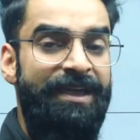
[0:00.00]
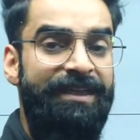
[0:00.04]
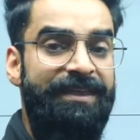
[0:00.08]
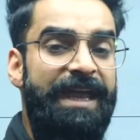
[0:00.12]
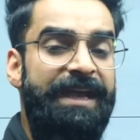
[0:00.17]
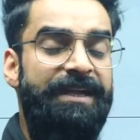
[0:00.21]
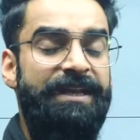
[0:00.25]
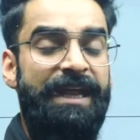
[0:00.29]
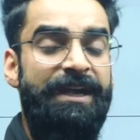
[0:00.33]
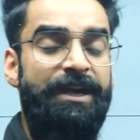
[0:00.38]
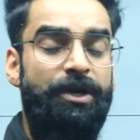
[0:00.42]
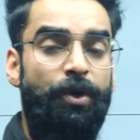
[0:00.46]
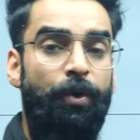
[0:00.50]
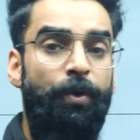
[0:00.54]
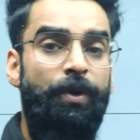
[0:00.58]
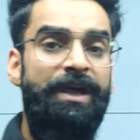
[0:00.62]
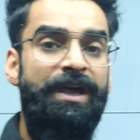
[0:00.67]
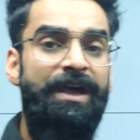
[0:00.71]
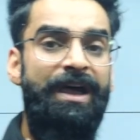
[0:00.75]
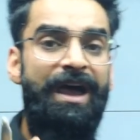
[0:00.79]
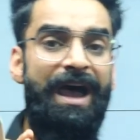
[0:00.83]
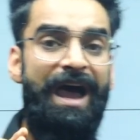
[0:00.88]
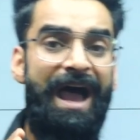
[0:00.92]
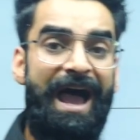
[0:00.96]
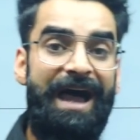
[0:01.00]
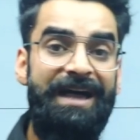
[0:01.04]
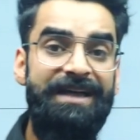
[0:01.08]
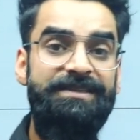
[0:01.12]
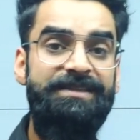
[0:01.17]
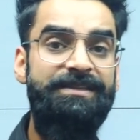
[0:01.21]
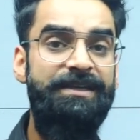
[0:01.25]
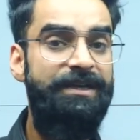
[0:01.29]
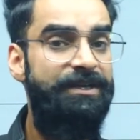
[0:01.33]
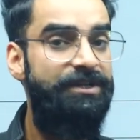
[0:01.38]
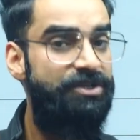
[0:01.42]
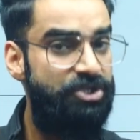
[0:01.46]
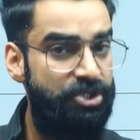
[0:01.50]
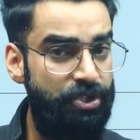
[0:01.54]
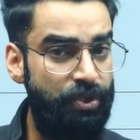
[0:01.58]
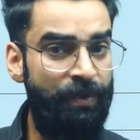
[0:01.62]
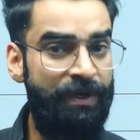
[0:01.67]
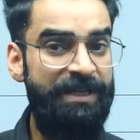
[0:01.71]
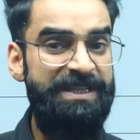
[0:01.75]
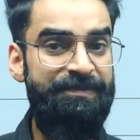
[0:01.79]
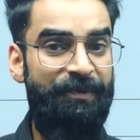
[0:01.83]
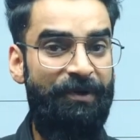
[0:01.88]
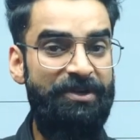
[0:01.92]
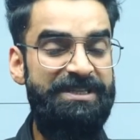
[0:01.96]
Get enrolled as
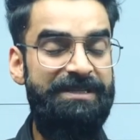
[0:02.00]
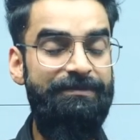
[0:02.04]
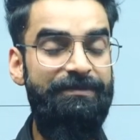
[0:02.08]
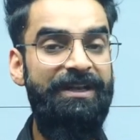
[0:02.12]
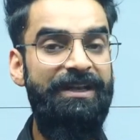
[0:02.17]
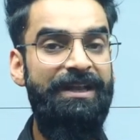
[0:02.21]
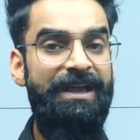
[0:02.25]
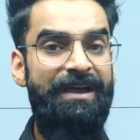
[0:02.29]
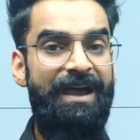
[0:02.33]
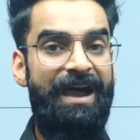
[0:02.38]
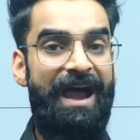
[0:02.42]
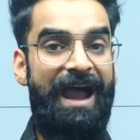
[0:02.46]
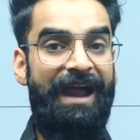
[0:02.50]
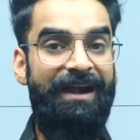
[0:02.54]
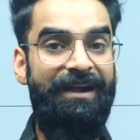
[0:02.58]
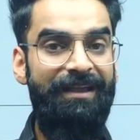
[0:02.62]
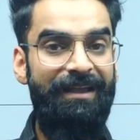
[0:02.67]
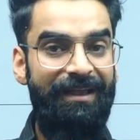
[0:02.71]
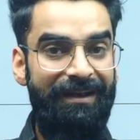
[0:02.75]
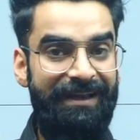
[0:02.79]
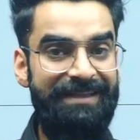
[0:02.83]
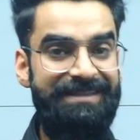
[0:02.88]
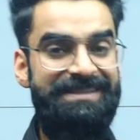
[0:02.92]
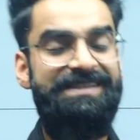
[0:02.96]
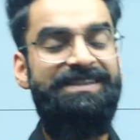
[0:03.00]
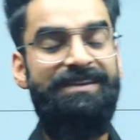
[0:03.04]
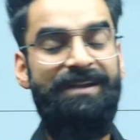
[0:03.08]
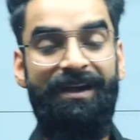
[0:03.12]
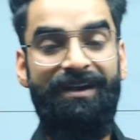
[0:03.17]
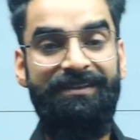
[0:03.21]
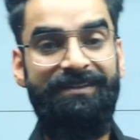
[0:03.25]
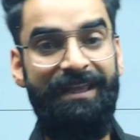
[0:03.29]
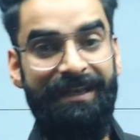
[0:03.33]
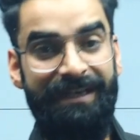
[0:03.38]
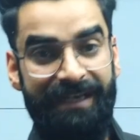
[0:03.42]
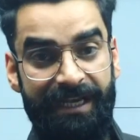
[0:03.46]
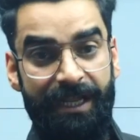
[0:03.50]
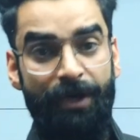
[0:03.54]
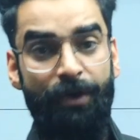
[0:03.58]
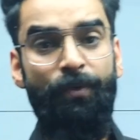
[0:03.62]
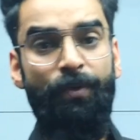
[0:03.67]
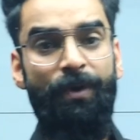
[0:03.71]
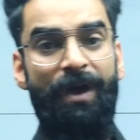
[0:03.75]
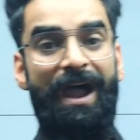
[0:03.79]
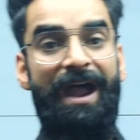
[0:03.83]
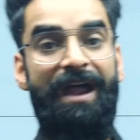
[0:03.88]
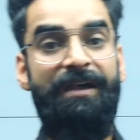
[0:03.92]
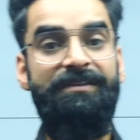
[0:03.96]
soon as possible and let's start the
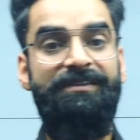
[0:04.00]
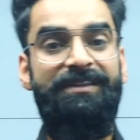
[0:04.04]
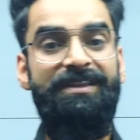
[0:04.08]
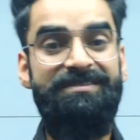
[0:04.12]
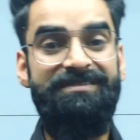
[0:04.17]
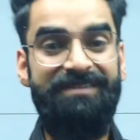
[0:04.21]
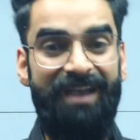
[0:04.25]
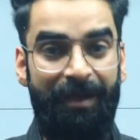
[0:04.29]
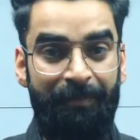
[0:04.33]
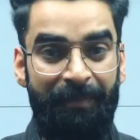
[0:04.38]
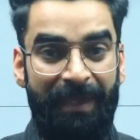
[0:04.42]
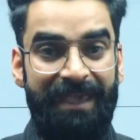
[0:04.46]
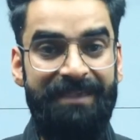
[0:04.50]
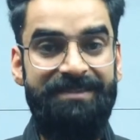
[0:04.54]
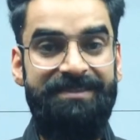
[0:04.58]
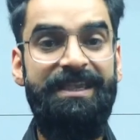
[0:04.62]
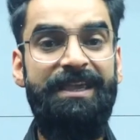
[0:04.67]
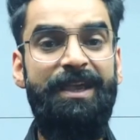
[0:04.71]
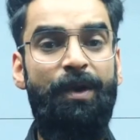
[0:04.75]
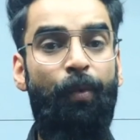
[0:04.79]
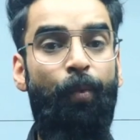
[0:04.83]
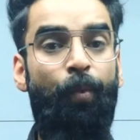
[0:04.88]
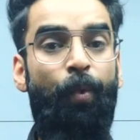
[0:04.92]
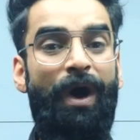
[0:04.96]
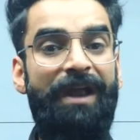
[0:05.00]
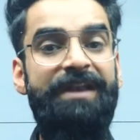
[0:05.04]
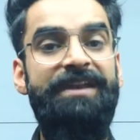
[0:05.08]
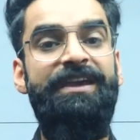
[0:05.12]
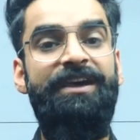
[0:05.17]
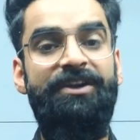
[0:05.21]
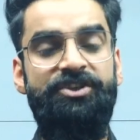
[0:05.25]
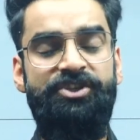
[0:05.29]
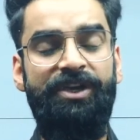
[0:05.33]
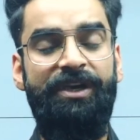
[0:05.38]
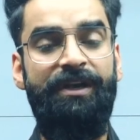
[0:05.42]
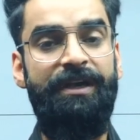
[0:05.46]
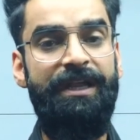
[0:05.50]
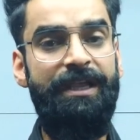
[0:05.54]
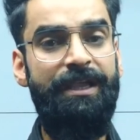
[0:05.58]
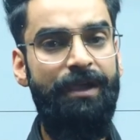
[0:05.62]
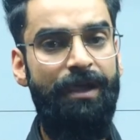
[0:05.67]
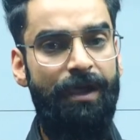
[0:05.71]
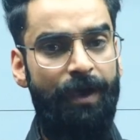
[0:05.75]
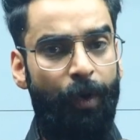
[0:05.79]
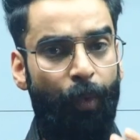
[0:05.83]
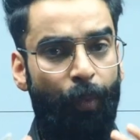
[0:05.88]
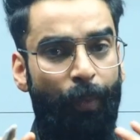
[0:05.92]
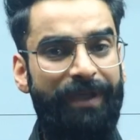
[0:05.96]
new and this amazing one-year journey
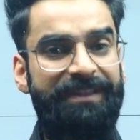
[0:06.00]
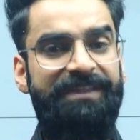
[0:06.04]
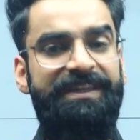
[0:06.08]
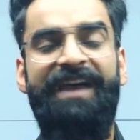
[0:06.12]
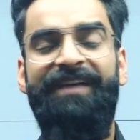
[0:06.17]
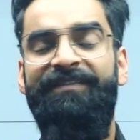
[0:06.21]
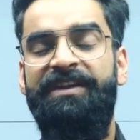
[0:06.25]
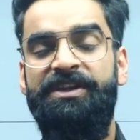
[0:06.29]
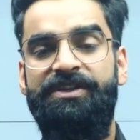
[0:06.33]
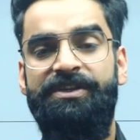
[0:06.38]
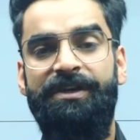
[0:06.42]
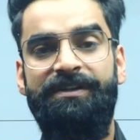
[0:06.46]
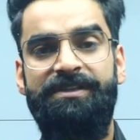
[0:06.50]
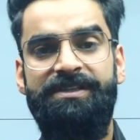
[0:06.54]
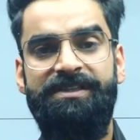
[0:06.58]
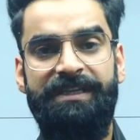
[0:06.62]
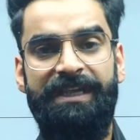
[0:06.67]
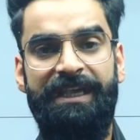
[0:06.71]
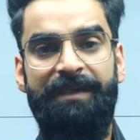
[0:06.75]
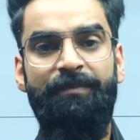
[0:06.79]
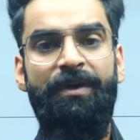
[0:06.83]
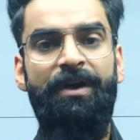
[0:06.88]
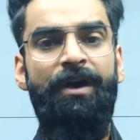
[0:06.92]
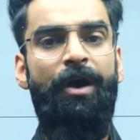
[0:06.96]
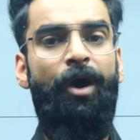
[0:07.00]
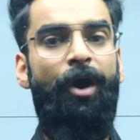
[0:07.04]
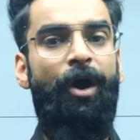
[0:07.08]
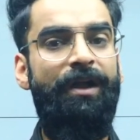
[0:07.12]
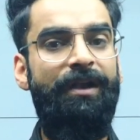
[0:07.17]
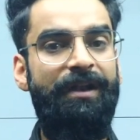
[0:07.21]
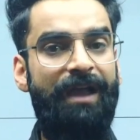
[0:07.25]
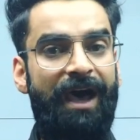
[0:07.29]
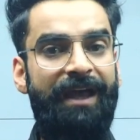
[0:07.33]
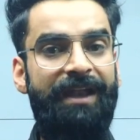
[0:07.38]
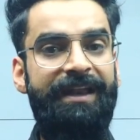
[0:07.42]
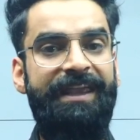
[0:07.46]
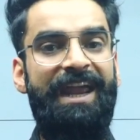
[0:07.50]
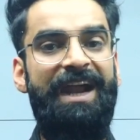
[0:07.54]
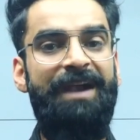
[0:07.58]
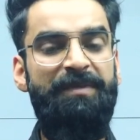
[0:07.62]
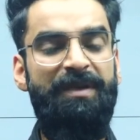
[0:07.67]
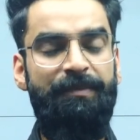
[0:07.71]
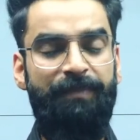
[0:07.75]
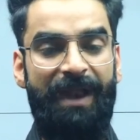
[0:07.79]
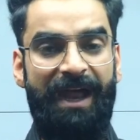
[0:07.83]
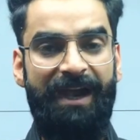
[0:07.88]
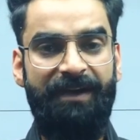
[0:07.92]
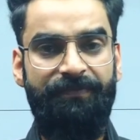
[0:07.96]
with the Avengers team on
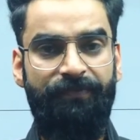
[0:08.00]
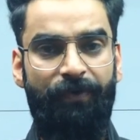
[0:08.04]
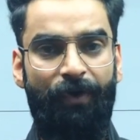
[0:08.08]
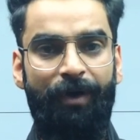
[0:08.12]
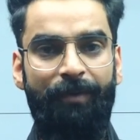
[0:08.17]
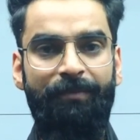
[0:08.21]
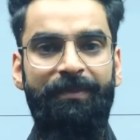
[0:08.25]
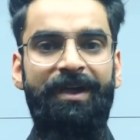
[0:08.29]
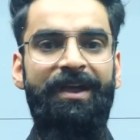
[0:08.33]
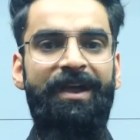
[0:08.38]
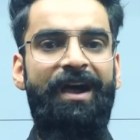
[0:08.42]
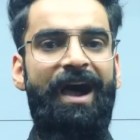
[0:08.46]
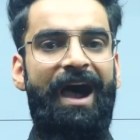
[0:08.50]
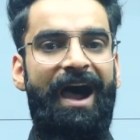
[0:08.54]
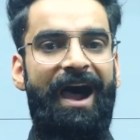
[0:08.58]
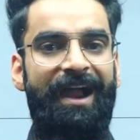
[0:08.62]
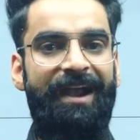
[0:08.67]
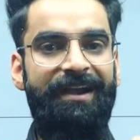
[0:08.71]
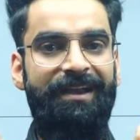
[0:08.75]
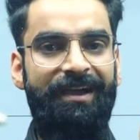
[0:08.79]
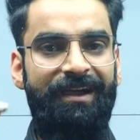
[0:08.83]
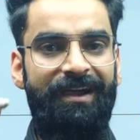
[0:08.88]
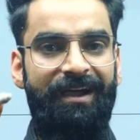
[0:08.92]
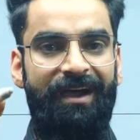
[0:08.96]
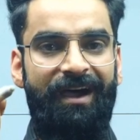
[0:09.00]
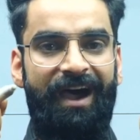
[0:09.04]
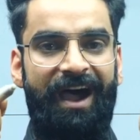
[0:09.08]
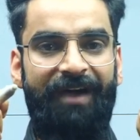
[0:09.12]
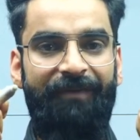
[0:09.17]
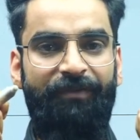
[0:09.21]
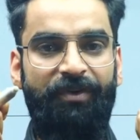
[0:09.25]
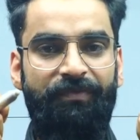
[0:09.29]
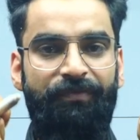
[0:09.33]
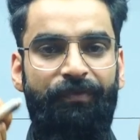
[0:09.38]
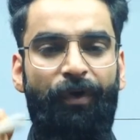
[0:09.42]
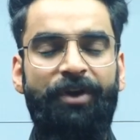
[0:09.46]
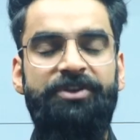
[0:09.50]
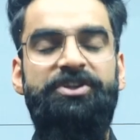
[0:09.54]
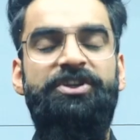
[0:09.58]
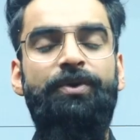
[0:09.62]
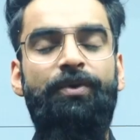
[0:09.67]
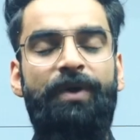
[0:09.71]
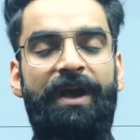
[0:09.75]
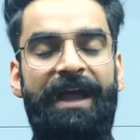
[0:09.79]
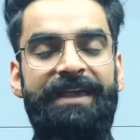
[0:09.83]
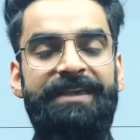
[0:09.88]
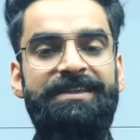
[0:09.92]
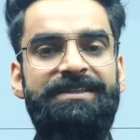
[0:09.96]
Unacademy platform. And I would want
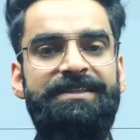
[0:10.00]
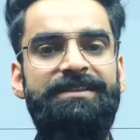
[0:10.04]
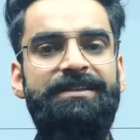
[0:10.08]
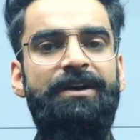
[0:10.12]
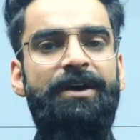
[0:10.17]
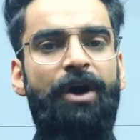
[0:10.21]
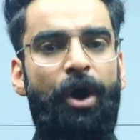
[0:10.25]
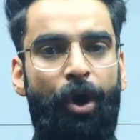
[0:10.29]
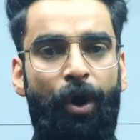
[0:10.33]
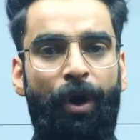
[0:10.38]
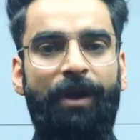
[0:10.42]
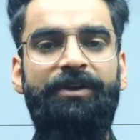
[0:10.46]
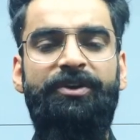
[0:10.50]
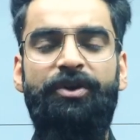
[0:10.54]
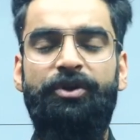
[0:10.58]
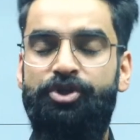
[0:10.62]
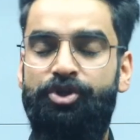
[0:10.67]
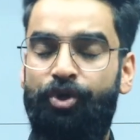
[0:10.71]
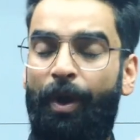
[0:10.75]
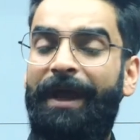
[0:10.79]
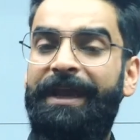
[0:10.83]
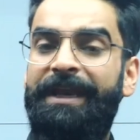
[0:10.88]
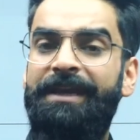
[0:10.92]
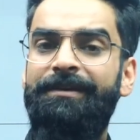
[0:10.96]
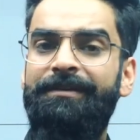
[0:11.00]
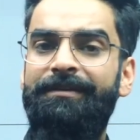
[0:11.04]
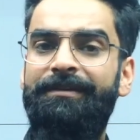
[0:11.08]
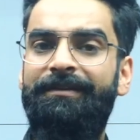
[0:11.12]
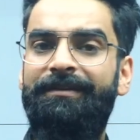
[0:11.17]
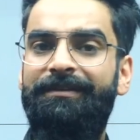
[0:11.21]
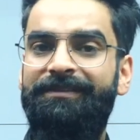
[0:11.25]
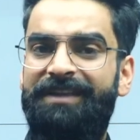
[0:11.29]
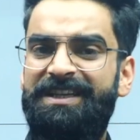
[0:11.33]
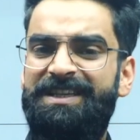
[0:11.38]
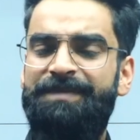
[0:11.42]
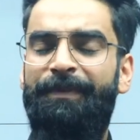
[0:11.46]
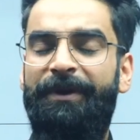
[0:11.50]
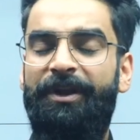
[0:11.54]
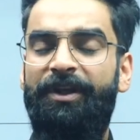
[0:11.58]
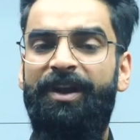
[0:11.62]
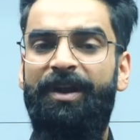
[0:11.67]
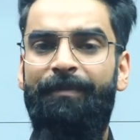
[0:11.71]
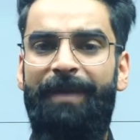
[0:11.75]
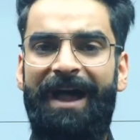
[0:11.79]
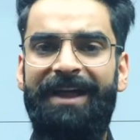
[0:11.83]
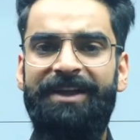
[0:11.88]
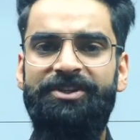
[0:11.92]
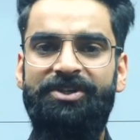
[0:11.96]
you guys all to join this
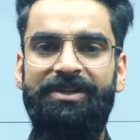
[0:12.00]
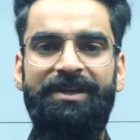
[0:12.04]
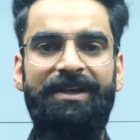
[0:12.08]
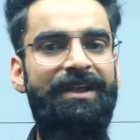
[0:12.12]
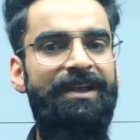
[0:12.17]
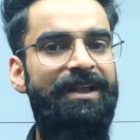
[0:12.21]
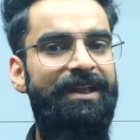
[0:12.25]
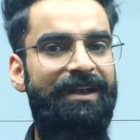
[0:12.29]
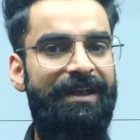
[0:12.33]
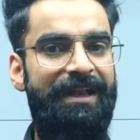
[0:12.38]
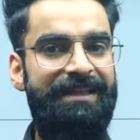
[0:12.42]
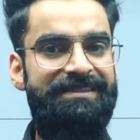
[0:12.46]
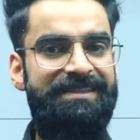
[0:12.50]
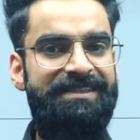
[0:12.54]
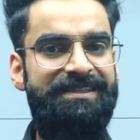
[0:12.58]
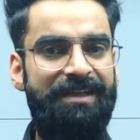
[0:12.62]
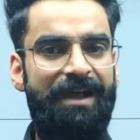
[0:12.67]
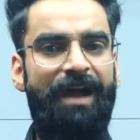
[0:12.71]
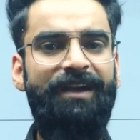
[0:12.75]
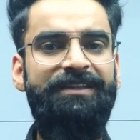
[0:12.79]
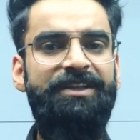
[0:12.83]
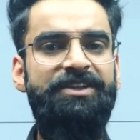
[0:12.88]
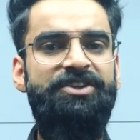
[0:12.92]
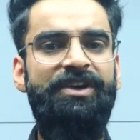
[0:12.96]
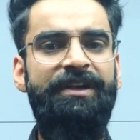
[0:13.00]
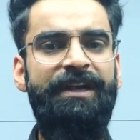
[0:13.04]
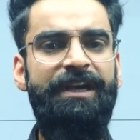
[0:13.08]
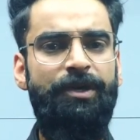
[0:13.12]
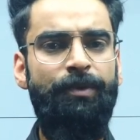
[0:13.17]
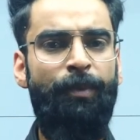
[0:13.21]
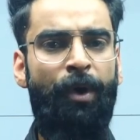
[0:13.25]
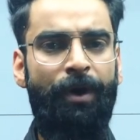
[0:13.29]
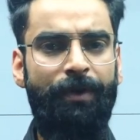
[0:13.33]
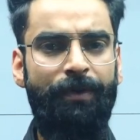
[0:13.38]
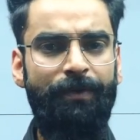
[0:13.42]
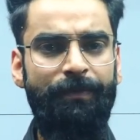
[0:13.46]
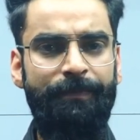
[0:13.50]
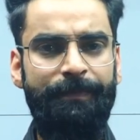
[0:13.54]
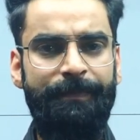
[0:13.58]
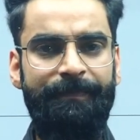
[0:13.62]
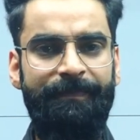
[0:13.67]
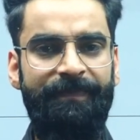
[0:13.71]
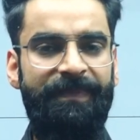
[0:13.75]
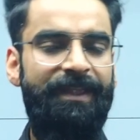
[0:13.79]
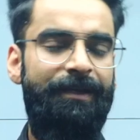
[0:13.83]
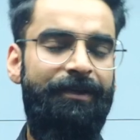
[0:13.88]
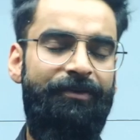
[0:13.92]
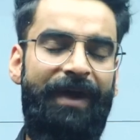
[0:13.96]
particular batch. Let's start the journey tomorrow,
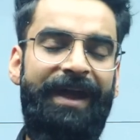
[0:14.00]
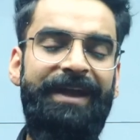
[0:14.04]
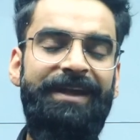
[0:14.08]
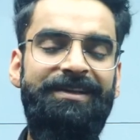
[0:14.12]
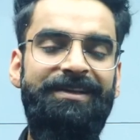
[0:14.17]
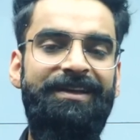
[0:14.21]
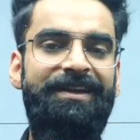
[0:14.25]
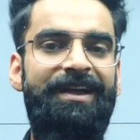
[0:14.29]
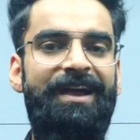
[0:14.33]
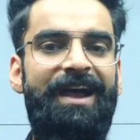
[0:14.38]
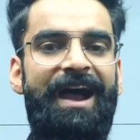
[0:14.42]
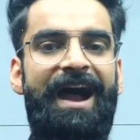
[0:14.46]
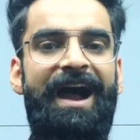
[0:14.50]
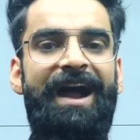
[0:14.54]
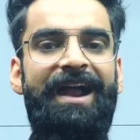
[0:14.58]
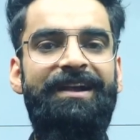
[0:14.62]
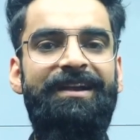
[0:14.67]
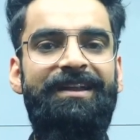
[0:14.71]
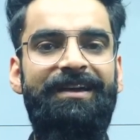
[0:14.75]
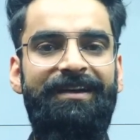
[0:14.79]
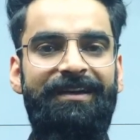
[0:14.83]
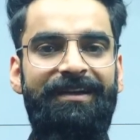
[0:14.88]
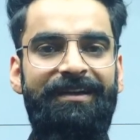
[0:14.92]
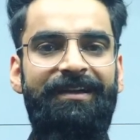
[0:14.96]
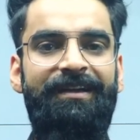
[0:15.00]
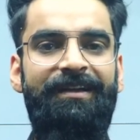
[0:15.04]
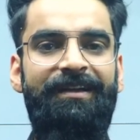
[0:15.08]
right? And